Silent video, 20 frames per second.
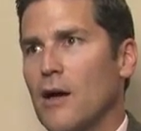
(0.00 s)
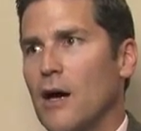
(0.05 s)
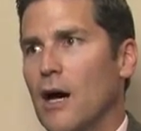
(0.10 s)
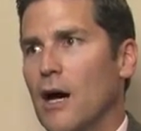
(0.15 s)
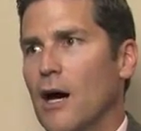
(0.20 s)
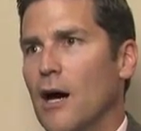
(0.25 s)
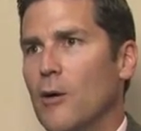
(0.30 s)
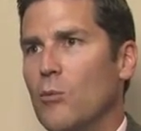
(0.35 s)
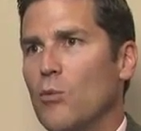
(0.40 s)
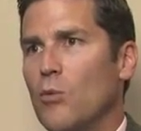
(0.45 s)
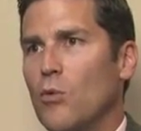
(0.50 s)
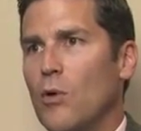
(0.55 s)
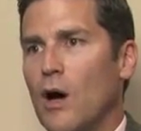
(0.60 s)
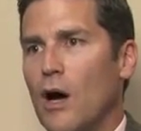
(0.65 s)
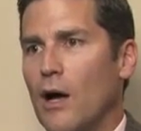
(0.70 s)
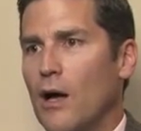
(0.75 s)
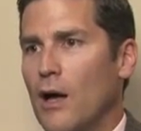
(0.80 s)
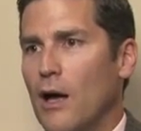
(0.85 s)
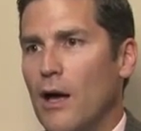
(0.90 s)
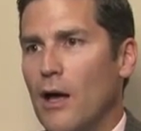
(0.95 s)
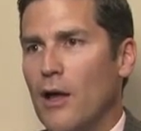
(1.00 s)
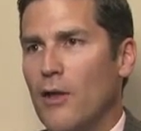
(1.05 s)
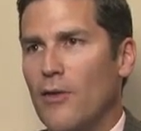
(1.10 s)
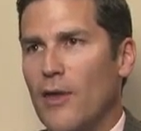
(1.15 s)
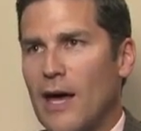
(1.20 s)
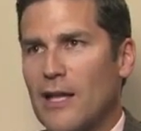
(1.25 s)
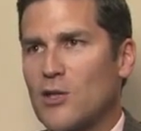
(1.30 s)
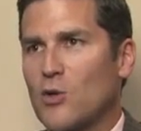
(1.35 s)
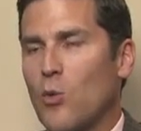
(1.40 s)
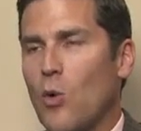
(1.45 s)

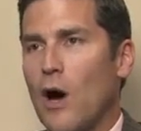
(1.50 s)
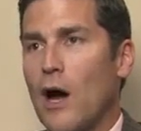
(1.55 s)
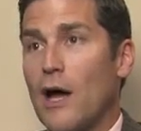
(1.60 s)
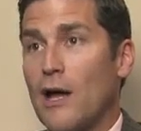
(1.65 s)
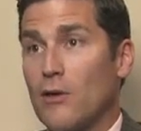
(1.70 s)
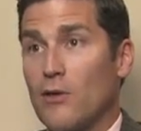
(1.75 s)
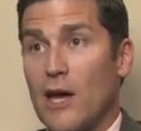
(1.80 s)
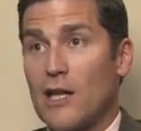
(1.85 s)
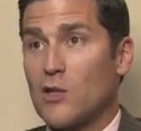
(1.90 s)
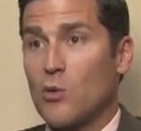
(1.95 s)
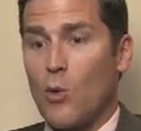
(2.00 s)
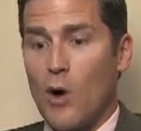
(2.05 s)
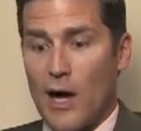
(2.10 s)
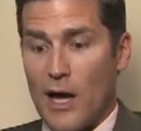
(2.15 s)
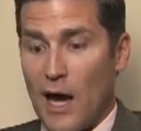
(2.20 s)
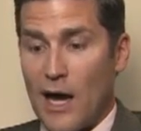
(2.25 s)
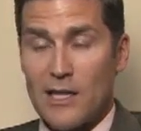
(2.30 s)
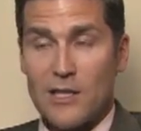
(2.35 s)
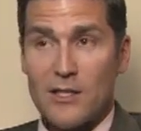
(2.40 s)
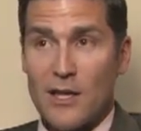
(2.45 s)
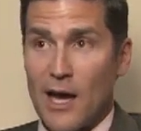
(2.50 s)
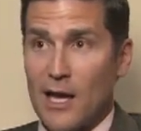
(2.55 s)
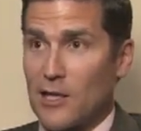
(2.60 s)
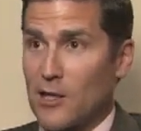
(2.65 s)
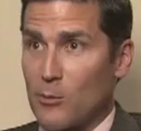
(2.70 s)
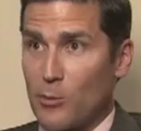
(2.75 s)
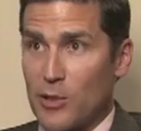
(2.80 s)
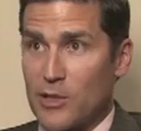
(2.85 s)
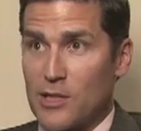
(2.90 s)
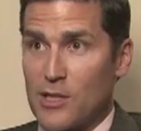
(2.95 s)
And that's why I
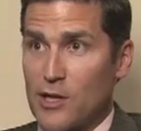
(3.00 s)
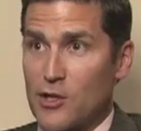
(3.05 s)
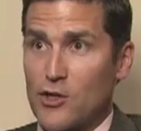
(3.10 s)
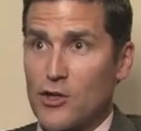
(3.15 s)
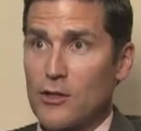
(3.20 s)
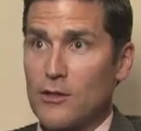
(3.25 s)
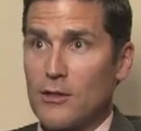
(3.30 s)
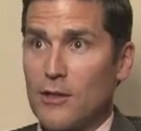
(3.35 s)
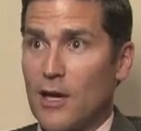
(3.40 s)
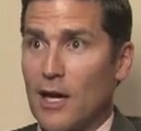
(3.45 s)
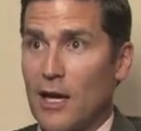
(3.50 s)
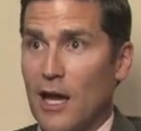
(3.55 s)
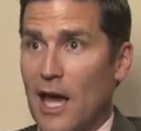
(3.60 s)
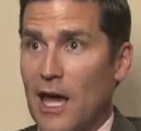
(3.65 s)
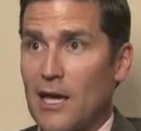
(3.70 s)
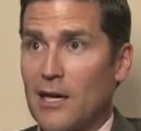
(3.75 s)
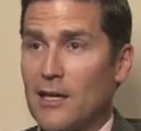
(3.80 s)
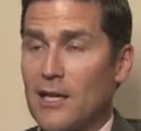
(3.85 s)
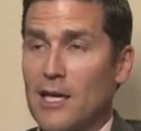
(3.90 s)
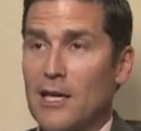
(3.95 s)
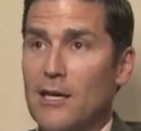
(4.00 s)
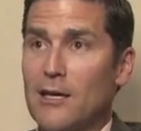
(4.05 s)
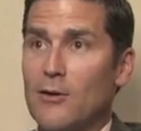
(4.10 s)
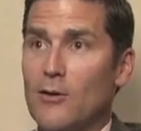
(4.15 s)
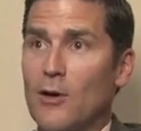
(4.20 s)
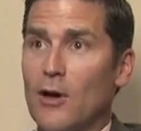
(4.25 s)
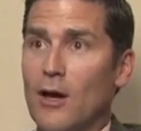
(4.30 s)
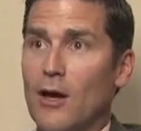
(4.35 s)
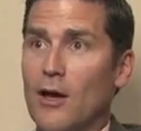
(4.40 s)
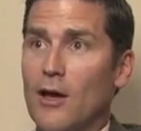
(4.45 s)
signed the petition at A&E,
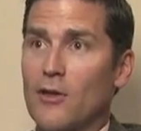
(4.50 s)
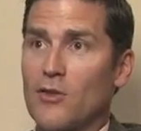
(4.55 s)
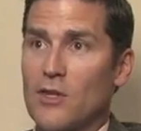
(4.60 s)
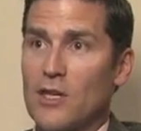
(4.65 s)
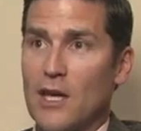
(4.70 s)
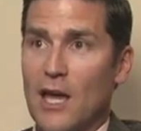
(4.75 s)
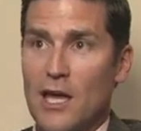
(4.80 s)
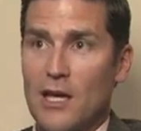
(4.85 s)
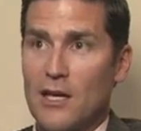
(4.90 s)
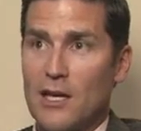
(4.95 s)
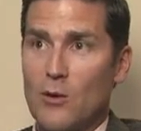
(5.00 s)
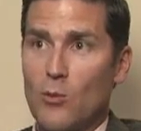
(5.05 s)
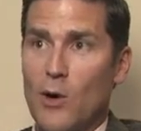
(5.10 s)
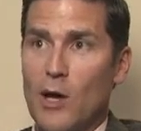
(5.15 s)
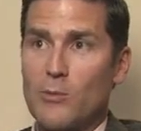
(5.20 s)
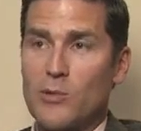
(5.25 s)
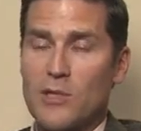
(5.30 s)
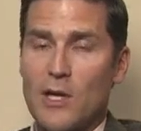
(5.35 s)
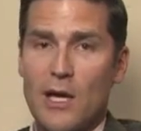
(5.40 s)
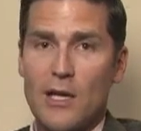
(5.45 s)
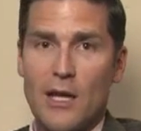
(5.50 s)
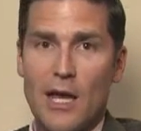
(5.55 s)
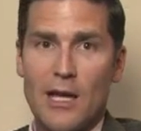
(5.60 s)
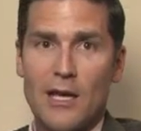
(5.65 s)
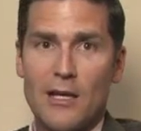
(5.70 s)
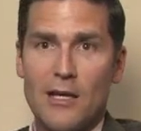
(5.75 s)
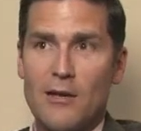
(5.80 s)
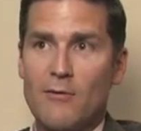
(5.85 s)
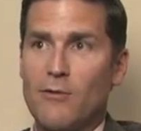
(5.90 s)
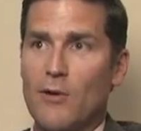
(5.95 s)
at the A&E website,
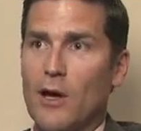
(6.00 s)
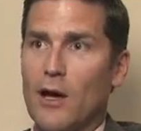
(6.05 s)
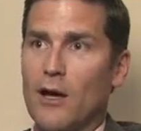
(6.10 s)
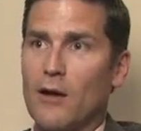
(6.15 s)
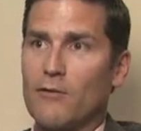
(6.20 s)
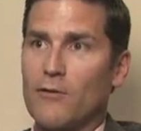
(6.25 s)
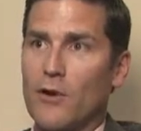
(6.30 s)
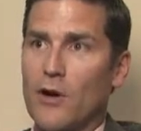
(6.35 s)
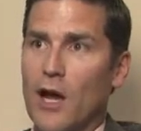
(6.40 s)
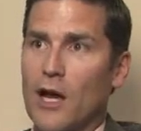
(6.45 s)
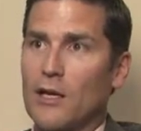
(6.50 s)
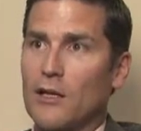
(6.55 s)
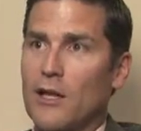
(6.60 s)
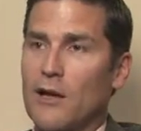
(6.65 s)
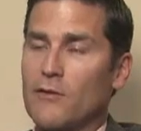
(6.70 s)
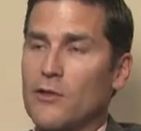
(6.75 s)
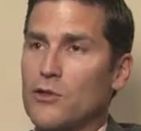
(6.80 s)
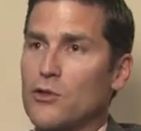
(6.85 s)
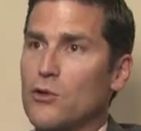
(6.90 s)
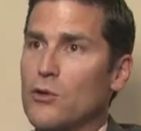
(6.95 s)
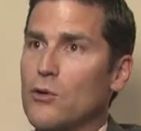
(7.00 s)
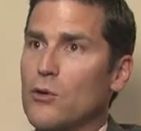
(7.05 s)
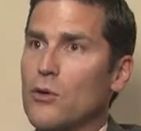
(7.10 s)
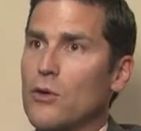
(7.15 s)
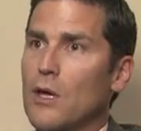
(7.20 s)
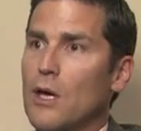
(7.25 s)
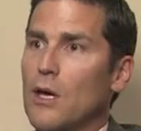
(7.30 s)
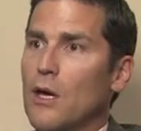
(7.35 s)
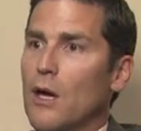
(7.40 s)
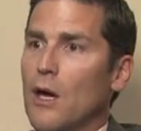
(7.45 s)
A&E for 9/11
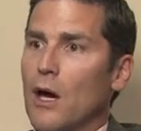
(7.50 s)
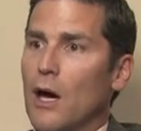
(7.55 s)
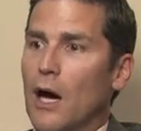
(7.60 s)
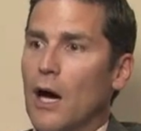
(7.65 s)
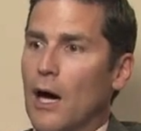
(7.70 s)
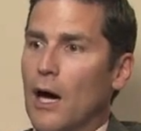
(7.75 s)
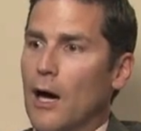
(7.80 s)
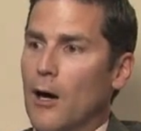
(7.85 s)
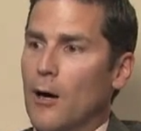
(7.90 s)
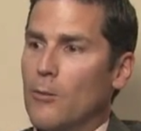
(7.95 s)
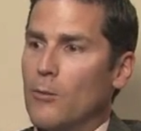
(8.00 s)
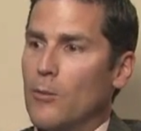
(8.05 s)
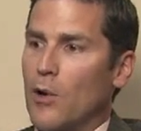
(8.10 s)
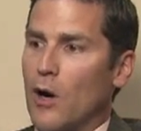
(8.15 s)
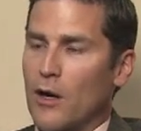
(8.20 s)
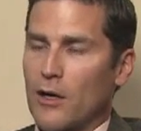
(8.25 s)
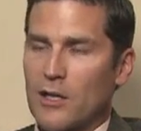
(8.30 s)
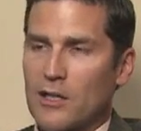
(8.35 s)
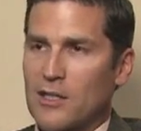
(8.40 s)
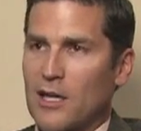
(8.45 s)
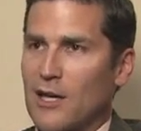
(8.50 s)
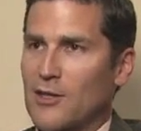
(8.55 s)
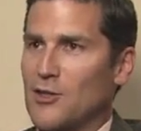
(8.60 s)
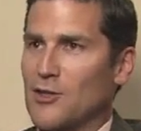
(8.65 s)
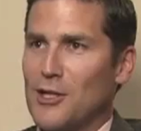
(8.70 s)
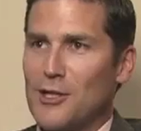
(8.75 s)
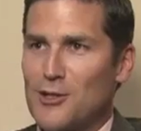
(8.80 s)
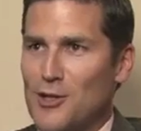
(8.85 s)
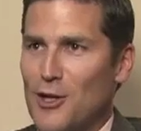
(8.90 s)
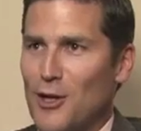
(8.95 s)
Truth, Architects
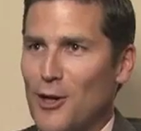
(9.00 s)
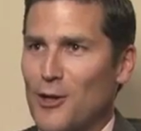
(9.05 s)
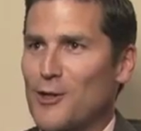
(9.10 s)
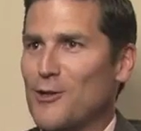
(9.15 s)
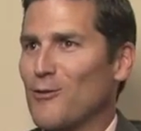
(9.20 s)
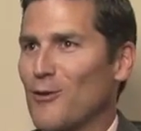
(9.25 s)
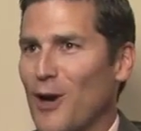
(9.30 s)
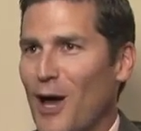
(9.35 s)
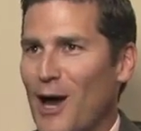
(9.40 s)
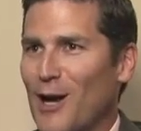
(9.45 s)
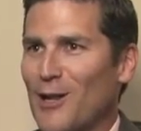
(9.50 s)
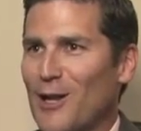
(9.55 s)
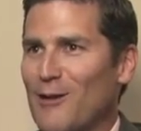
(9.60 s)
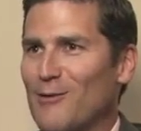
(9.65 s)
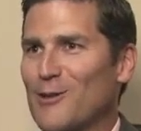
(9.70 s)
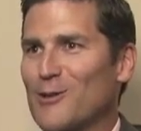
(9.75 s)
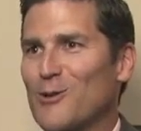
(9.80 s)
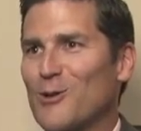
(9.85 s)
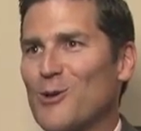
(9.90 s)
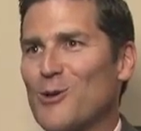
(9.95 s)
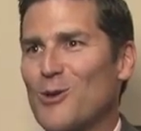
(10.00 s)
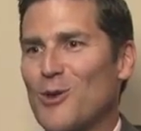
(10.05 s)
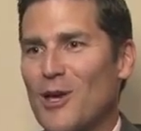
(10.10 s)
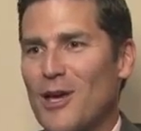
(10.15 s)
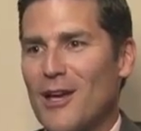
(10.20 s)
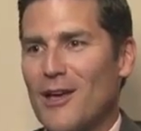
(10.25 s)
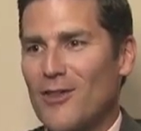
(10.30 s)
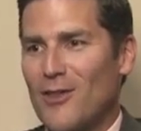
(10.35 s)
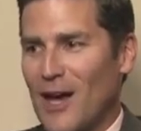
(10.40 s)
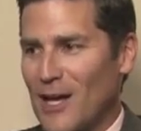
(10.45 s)
and Engineers for 9/11 Truth.
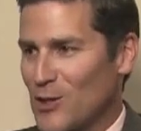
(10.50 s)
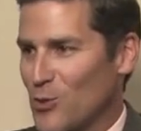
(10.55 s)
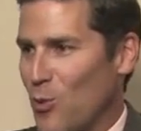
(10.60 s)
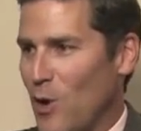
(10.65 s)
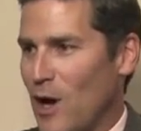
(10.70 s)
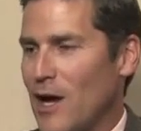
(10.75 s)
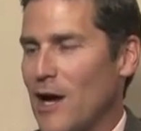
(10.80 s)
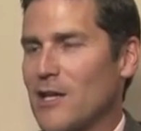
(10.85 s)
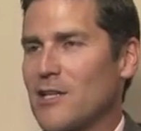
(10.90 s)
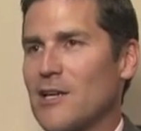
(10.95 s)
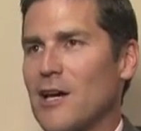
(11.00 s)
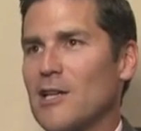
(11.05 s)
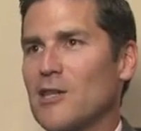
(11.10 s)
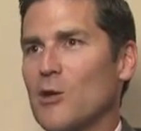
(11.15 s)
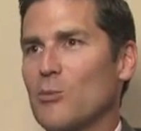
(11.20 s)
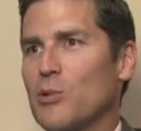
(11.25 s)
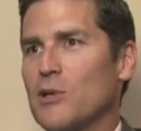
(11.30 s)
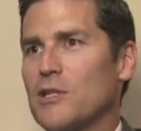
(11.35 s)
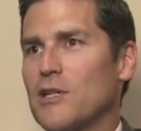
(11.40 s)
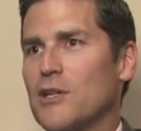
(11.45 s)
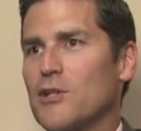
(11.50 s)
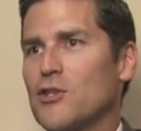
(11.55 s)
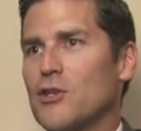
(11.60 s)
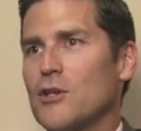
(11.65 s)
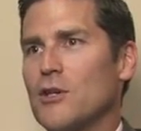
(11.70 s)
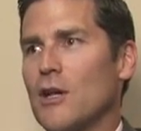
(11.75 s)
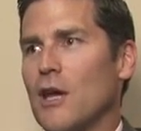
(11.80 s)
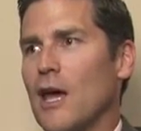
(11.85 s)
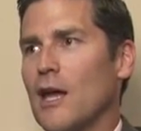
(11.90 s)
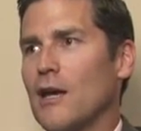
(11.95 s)
That's why I signed the
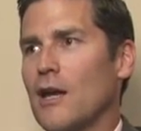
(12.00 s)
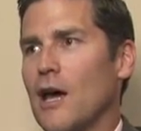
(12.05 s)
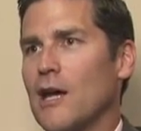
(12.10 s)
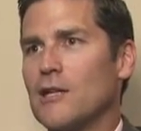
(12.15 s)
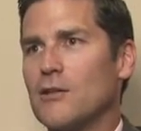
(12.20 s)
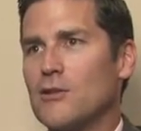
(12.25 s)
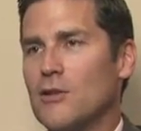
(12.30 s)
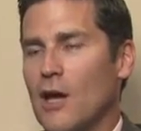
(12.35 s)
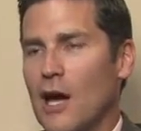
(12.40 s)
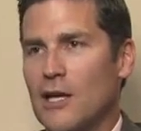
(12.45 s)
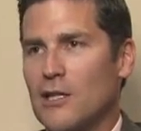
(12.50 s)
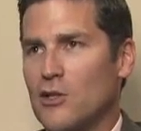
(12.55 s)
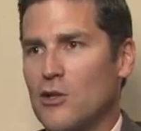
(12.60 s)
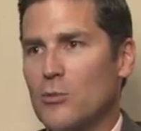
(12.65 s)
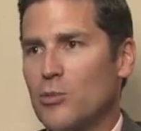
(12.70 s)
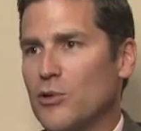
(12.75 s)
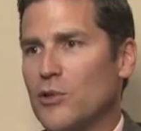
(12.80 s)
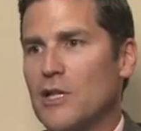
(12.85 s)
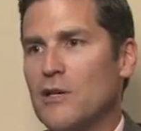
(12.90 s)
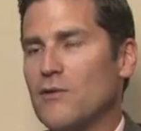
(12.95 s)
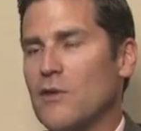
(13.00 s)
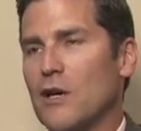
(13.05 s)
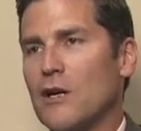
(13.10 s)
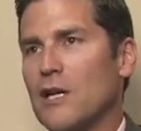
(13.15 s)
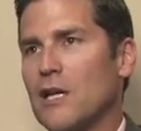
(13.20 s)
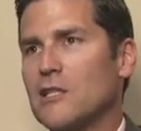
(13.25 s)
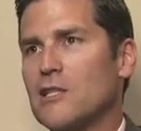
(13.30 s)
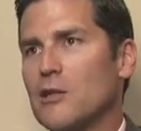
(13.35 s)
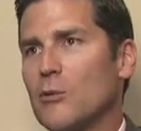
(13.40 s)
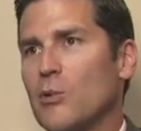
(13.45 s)
petition, and I do believe there
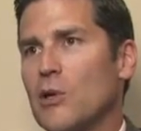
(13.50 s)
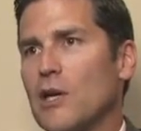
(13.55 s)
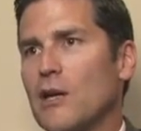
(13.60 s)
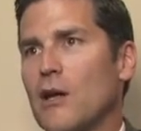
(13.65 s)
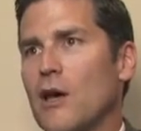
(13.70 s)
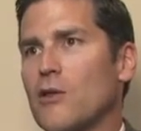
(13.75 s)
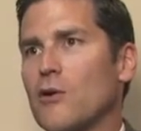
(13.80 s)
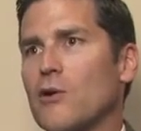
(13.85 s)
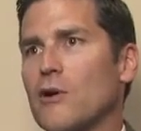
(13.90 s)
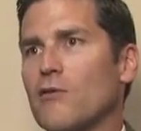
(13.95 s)
needs to be another